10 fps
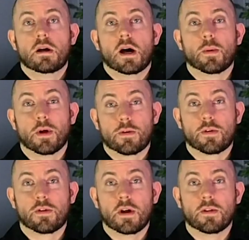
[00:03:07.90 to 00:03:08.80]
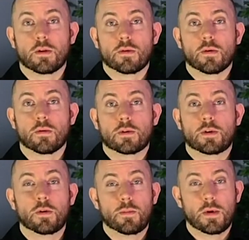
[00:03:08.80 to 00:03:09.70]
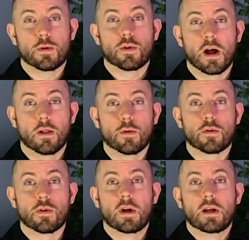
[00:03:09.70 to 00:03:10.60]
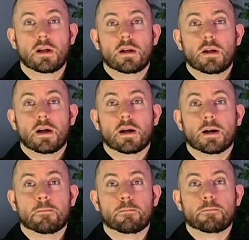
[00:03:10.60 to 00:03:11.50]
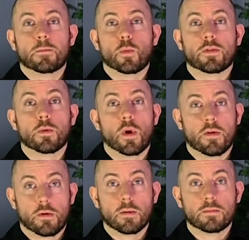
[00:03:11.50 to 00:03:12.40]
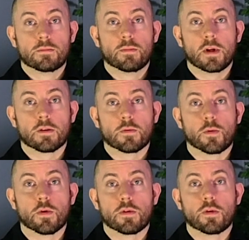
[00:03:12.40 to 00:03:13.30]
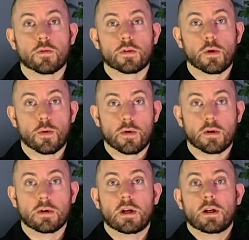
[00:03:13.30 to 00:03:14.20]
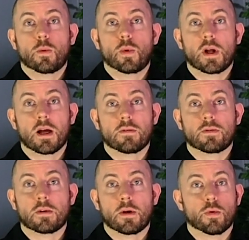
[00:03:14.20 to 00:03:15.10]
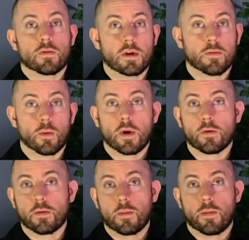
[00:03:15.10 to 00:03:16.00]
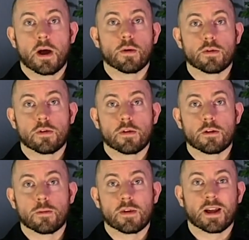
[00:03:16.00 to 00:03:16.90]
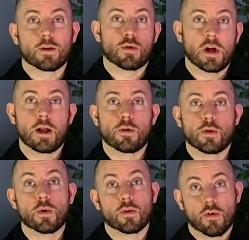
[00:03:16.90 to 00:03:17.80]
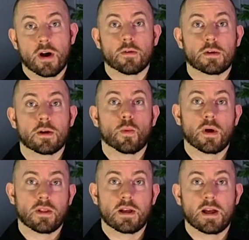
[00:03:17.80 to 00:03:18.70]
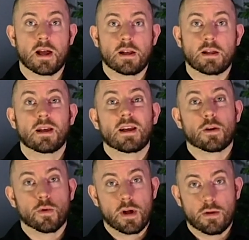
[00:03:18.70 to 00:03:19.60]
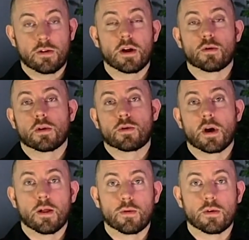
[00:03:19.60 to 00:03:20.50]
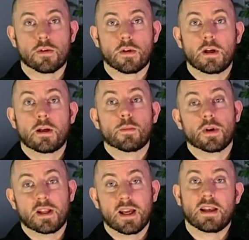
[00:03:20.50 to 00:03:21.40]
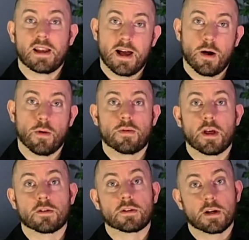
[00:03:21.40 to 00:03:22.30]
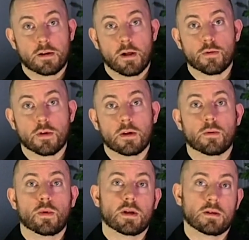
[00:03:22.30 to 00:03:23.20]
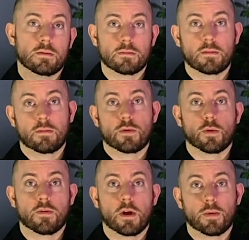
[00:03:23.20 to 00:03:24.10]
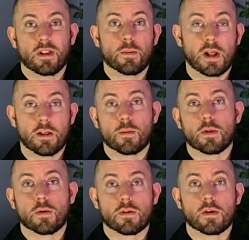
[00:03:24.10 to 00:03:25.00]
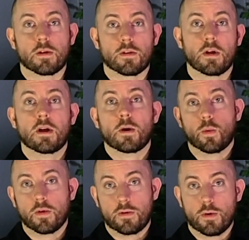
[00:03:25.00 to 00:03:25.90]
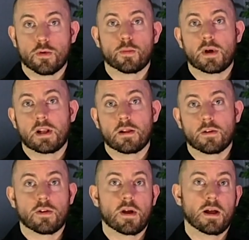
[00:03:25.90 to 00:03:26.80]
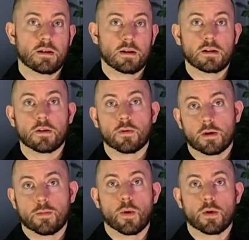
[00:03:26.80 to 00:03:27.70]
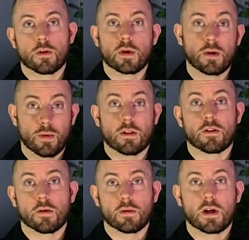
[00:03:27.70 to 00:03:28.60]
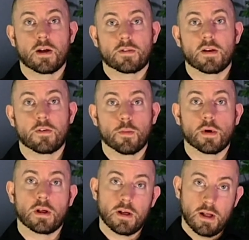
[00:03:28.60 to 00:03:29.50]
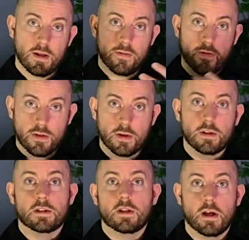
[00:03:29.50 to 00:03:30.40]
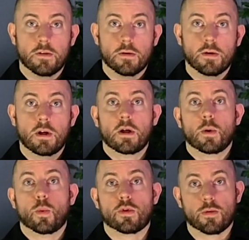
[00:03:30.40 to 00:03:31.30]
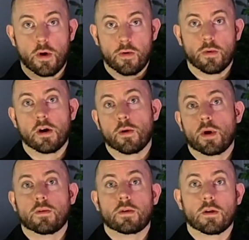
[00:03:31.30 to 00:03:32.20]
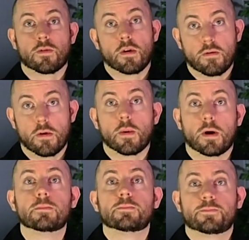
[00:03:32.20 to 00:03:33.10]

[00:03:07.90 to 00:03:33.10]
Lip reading: I would also say that there could be a challenge with the weather, because of course in Nova Scotia we have a number of different weather patterns and systems that can change who can travel here, when they can, create scheduling challenges. But again, now thanks to technology, we can sort of help eliminate some of those things with digital meetings and different components, and we don't necessarily have to have everybody physically together, which is part of what Ironwave does very, very well.